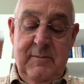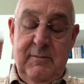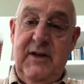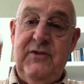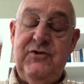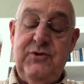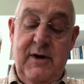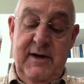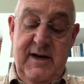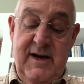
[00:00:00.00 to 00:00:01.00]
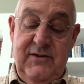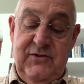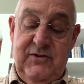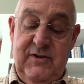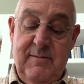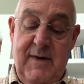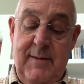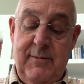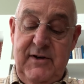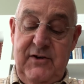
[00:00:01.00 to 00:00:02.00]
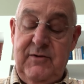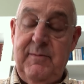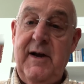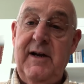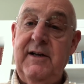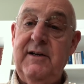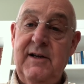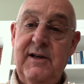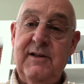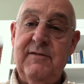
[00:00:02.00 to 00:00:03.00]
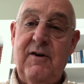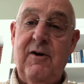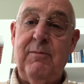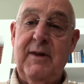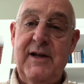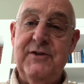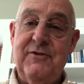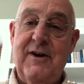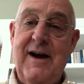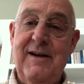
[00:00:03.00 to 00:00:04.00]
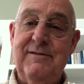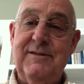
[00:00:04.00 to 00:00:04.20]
Please join us by participating in the Fall Pledge Drive.